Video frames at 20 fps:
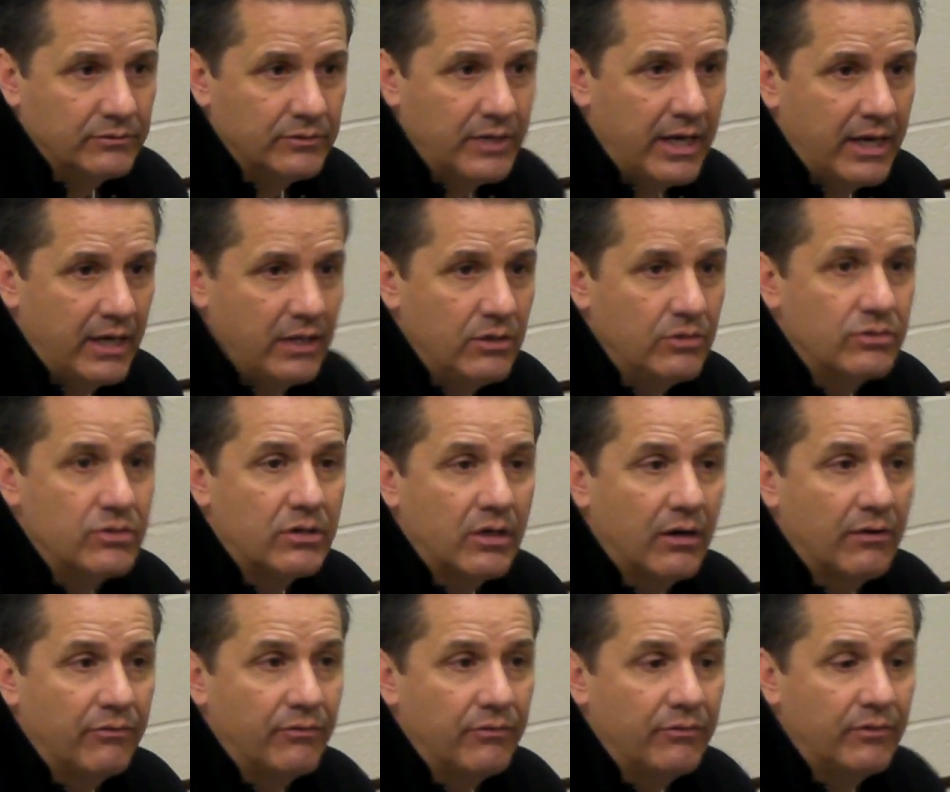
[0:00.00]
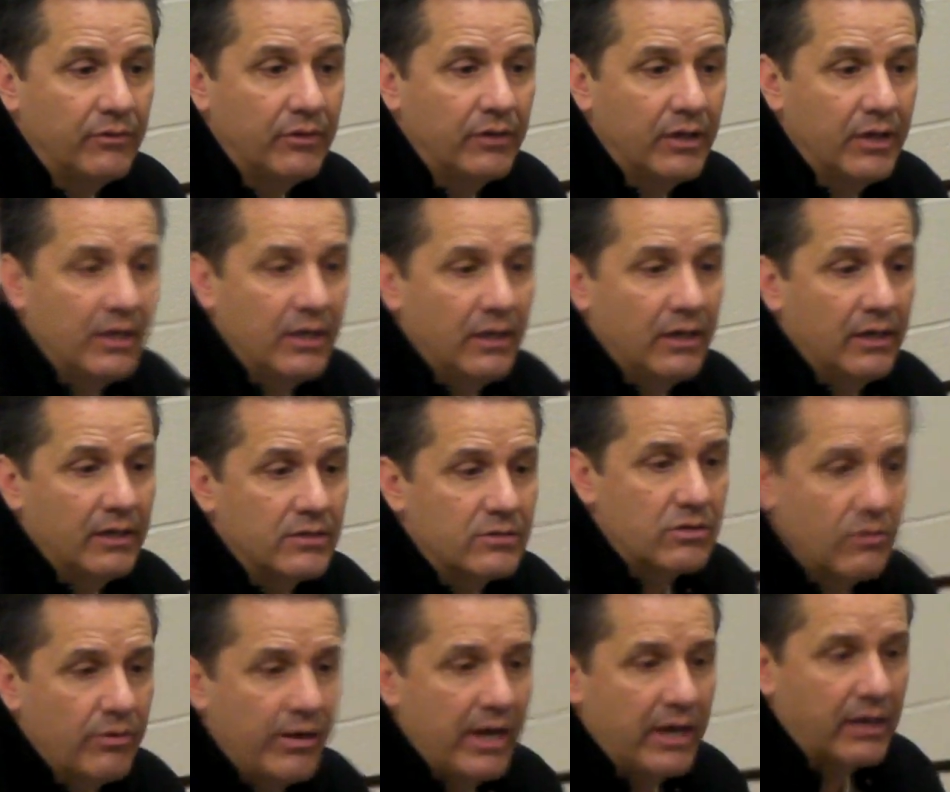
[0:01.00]
AAU stuff. And
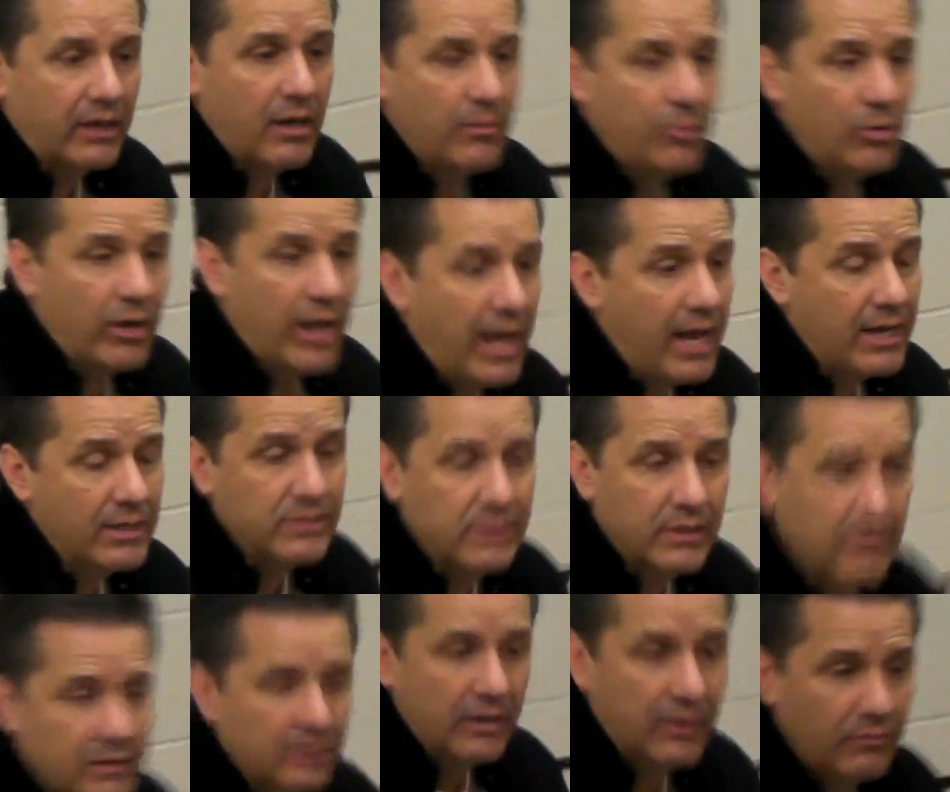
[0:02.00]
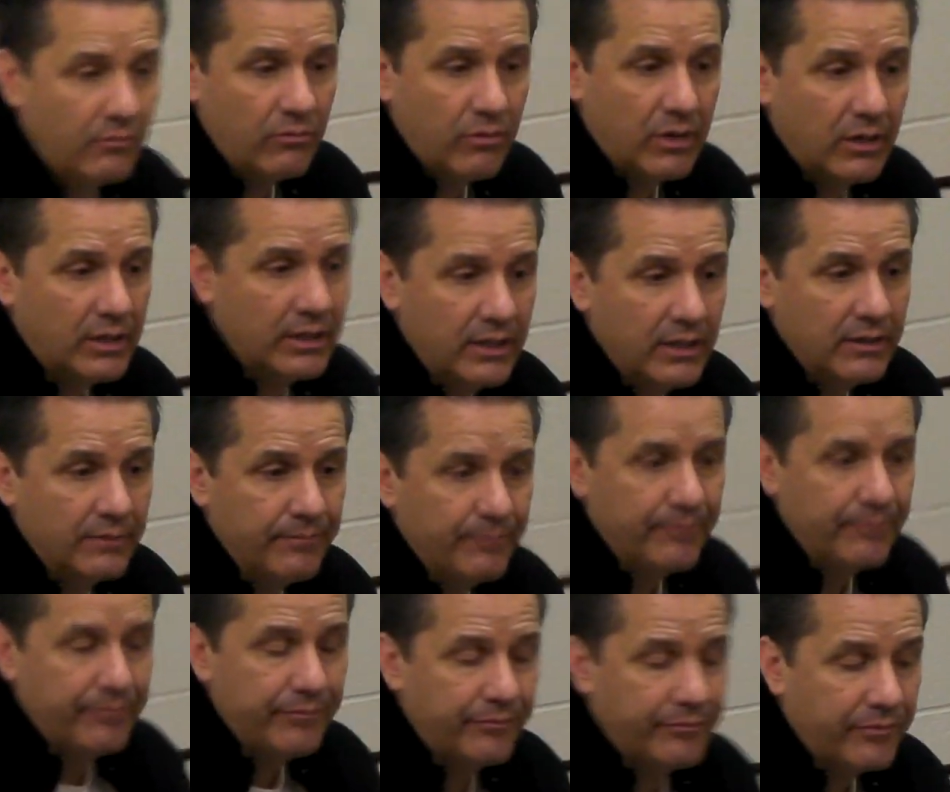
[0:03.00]
so we had a couple guys that it really
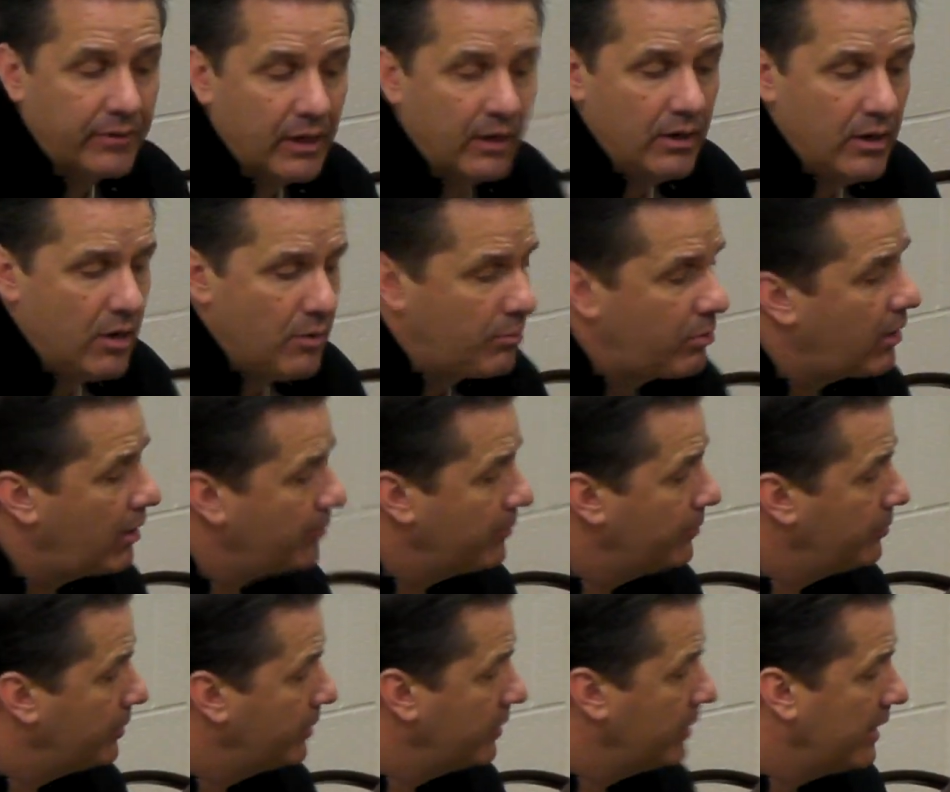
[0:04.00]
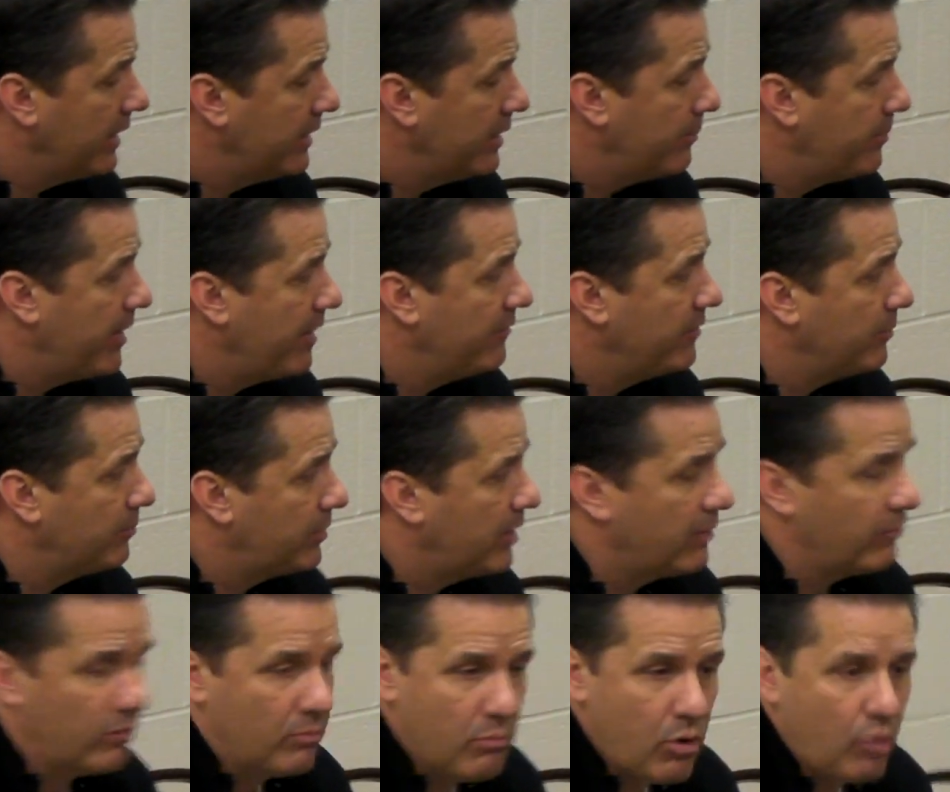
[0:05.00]
probably going to end up having to play
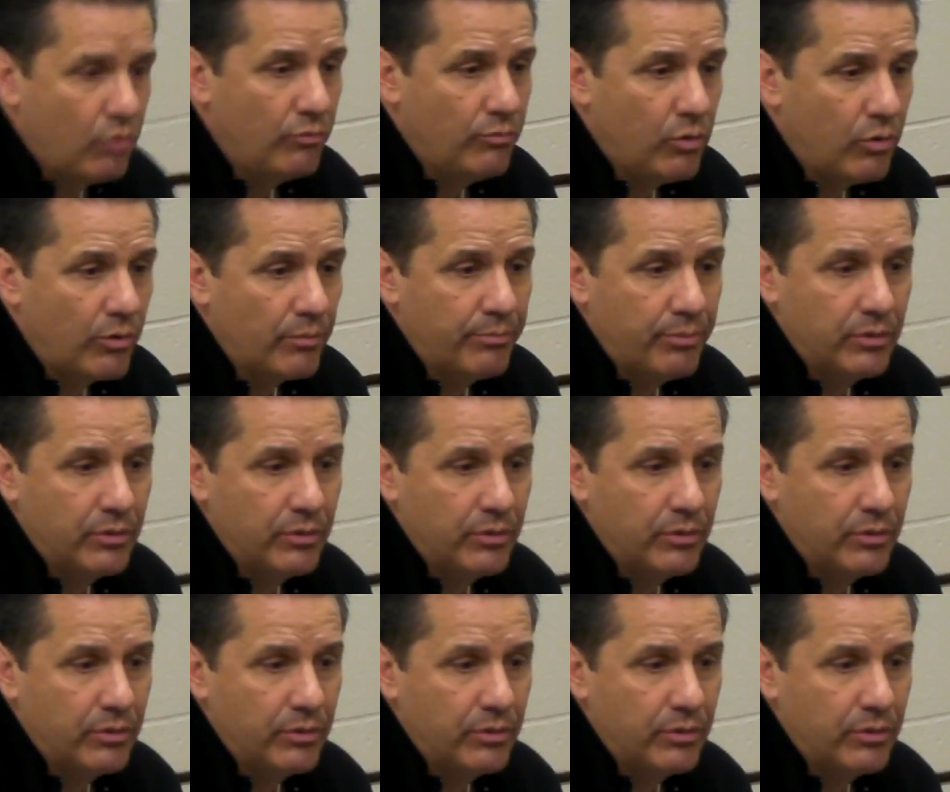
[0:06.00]
Ramon more and